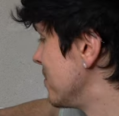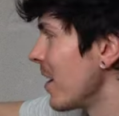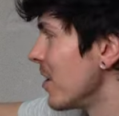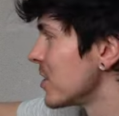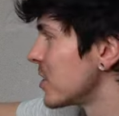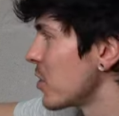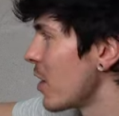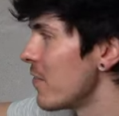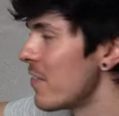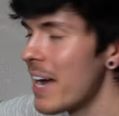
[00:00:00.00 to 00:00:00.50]
I
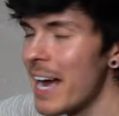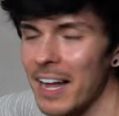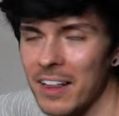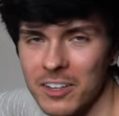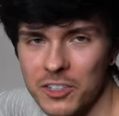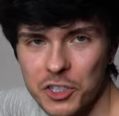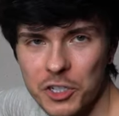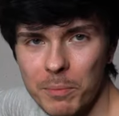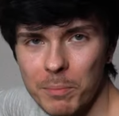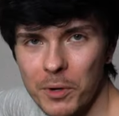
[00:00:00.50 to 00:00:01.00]
also have a
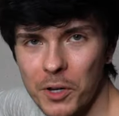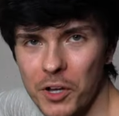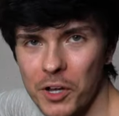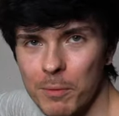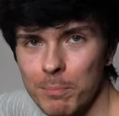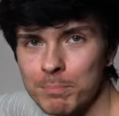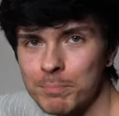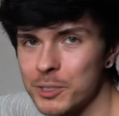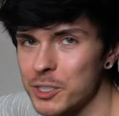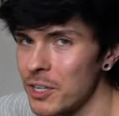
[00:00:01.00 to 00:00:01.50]
halogen
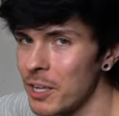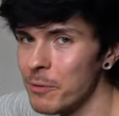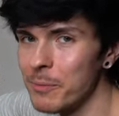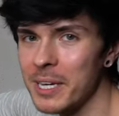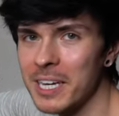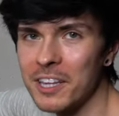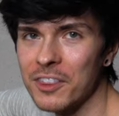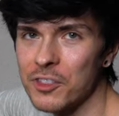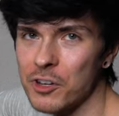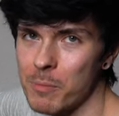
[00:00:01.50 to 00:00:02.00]
bulb so that
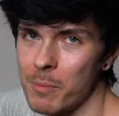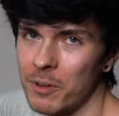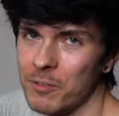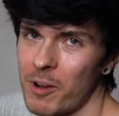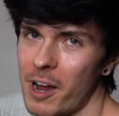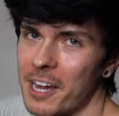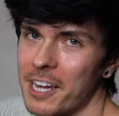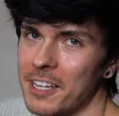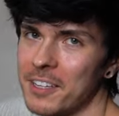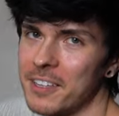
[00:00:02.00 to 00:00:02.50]
we can thermal
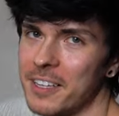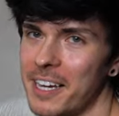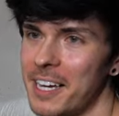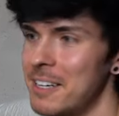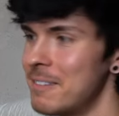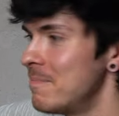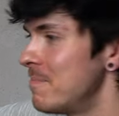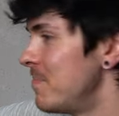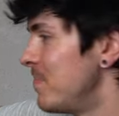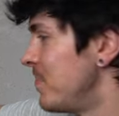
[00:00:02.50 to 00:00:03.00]
regulate.